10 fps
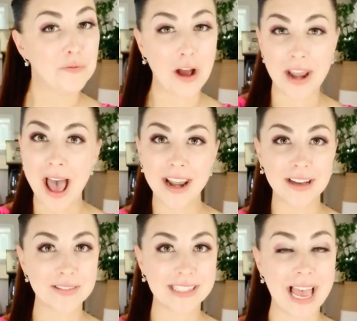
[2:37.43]
run on
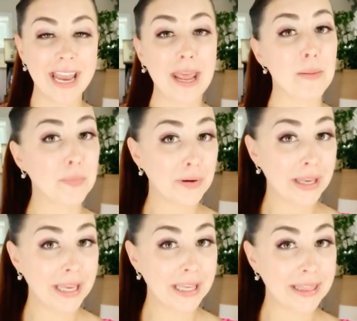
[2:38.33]
outside and
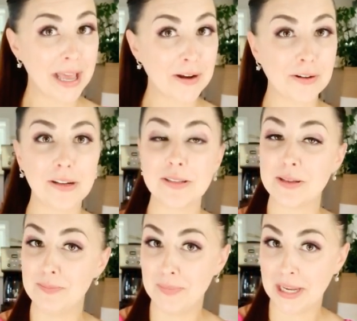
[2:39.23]
preheat that grill
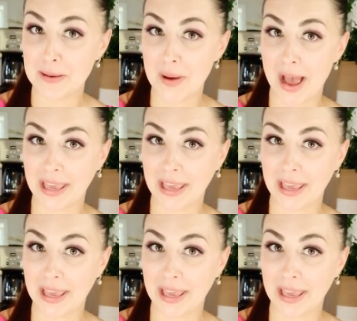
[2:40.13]
to medium-high